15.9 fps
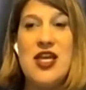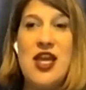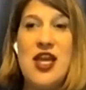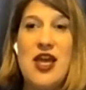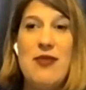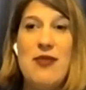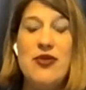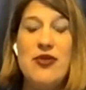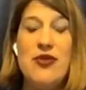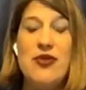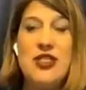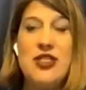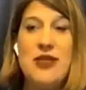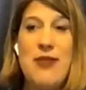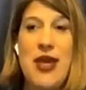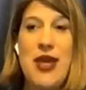and able to
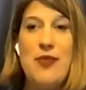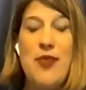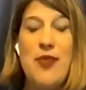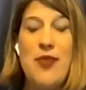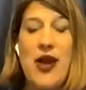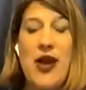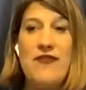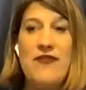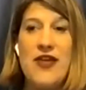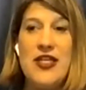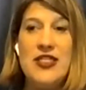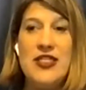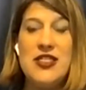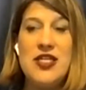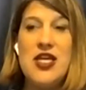make breakfast.